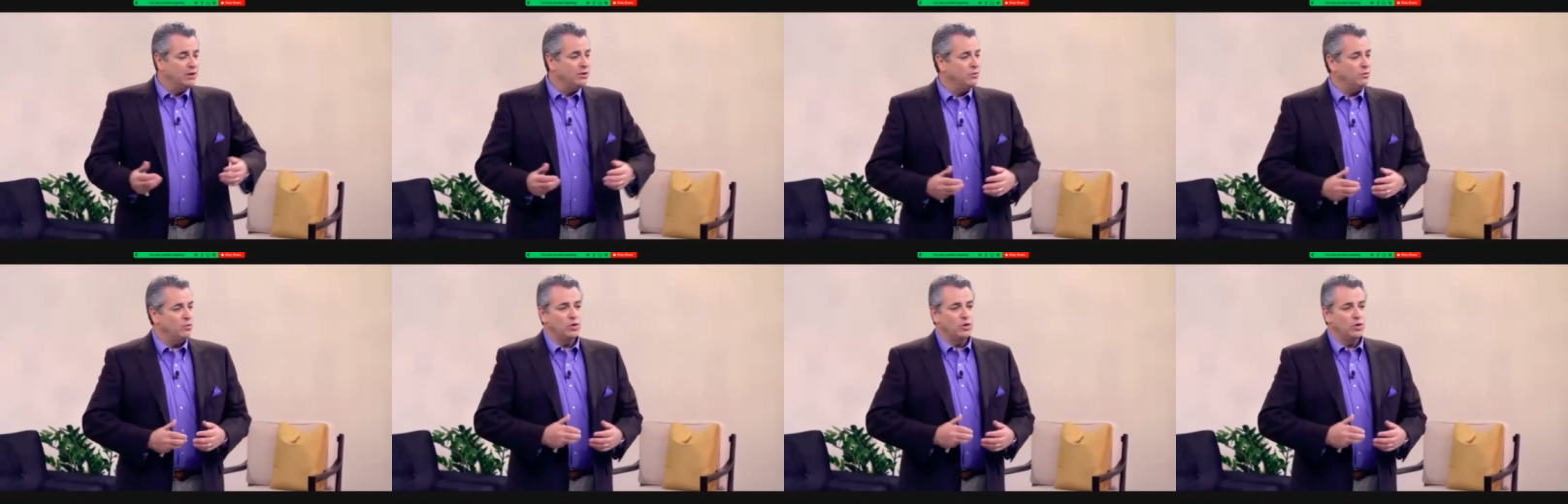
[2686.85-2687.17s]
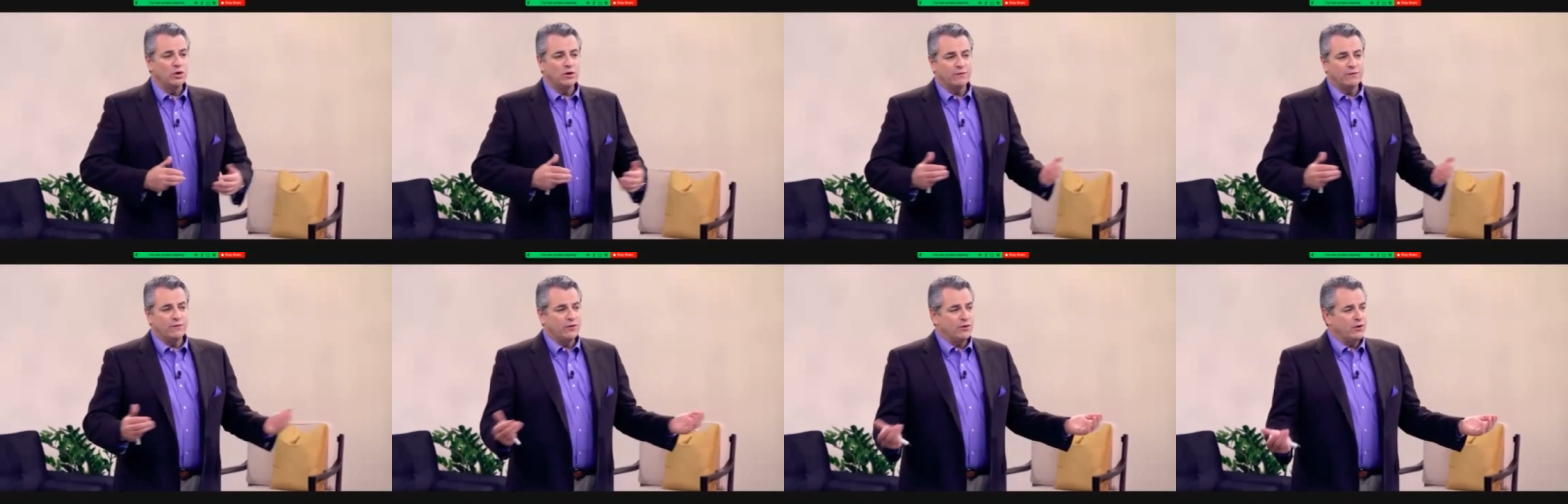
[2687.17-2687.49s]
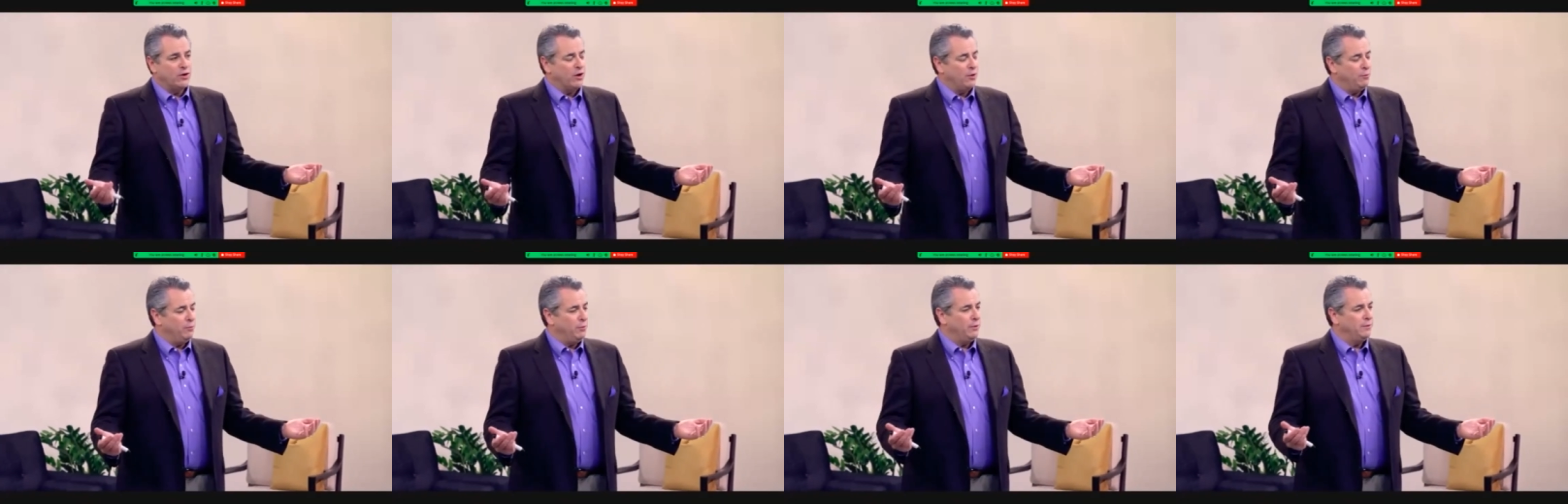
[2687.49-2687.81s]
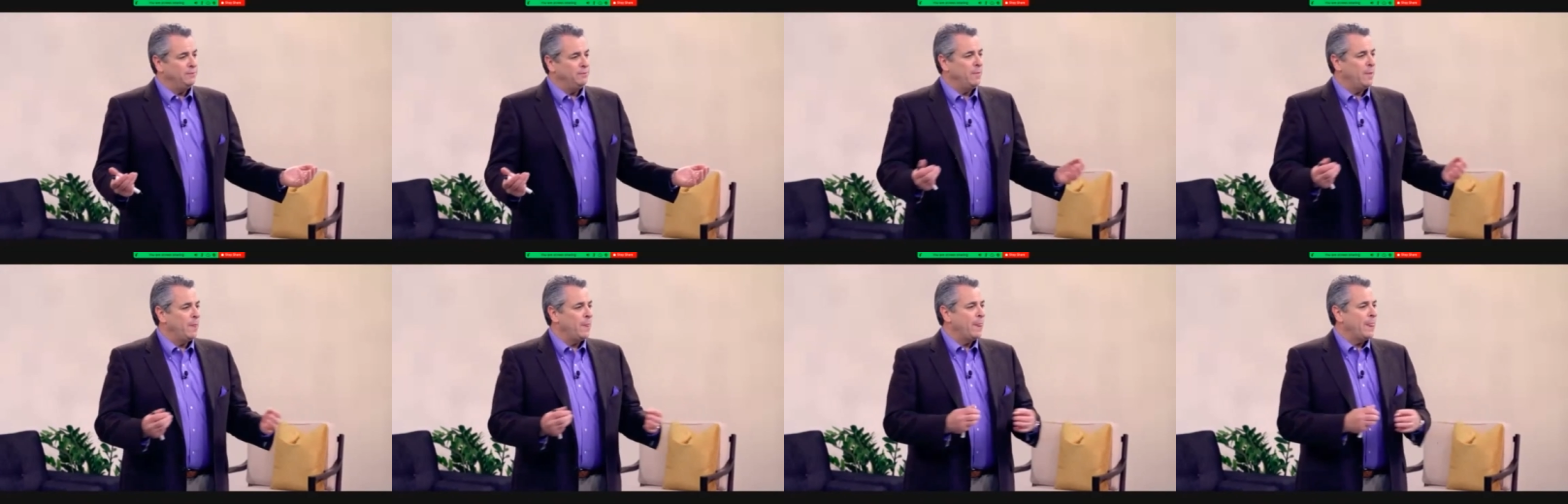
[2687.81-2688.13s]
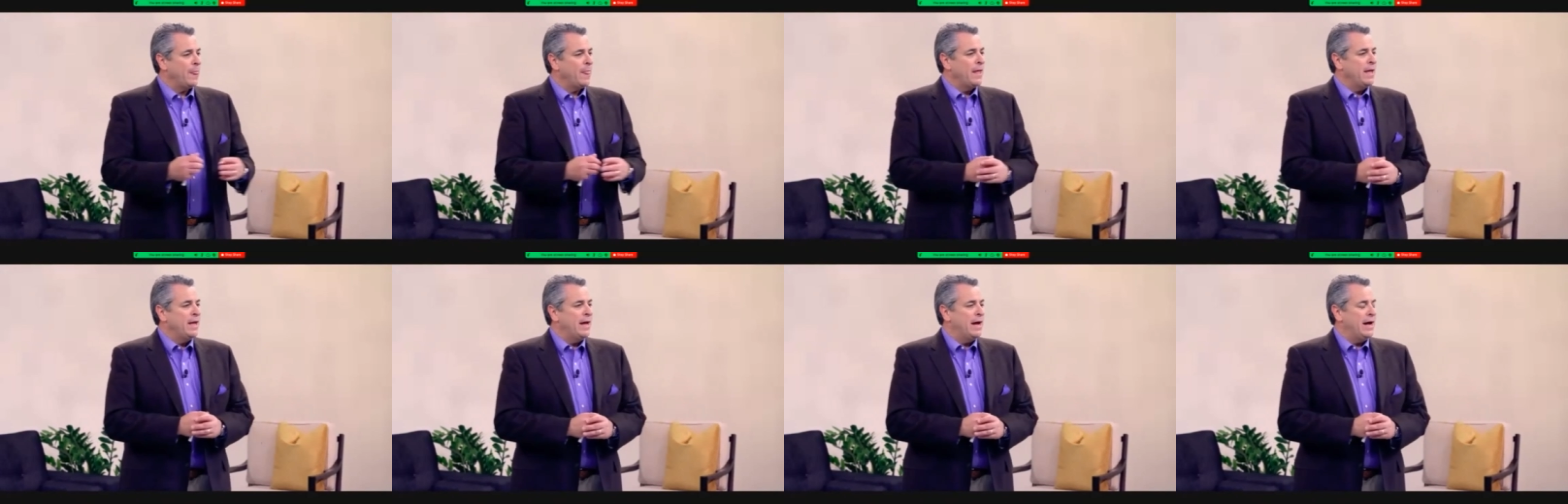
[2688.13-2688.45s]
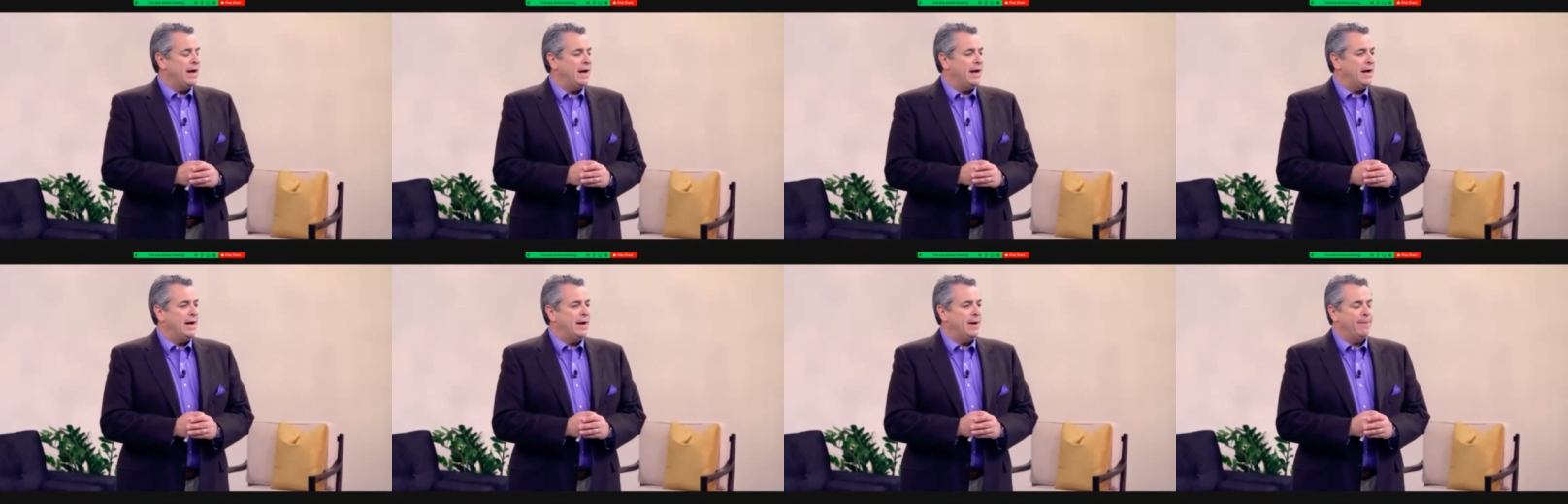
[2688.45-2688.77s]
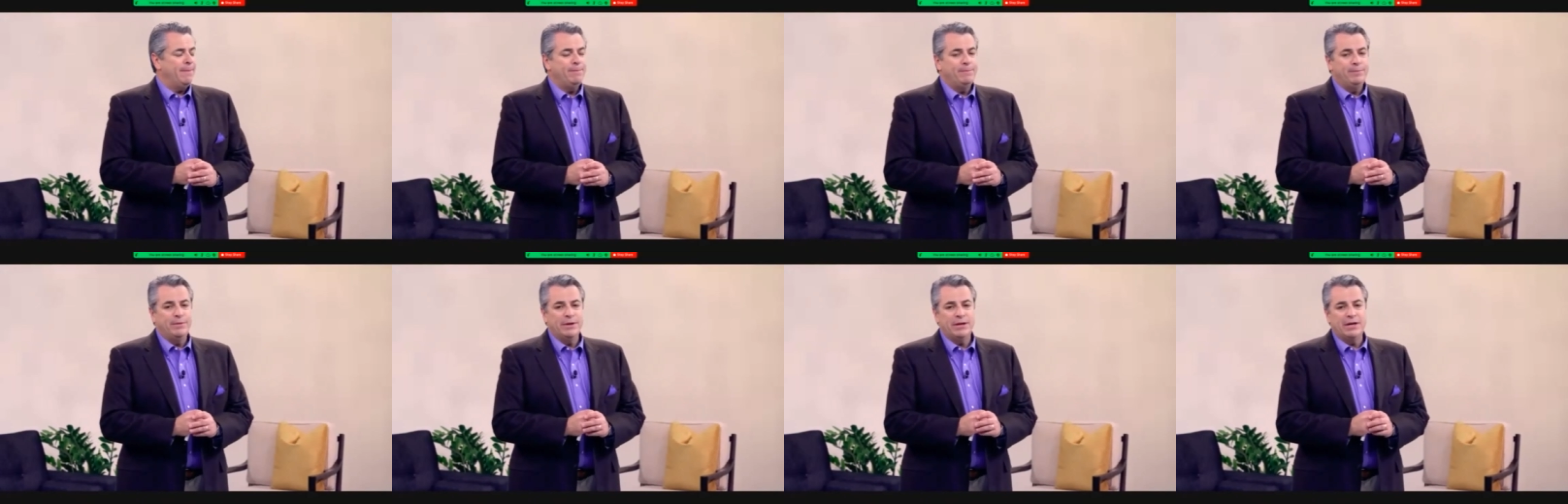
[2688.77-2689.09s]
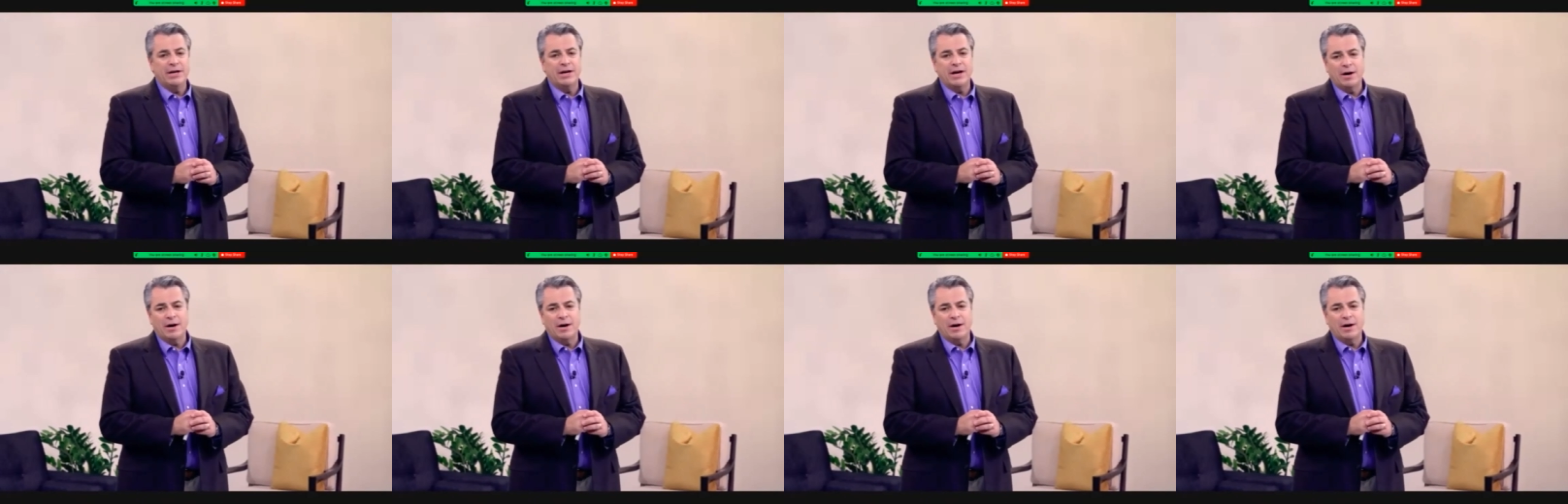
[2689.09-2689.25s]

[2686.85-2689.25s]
Wonderful couple, been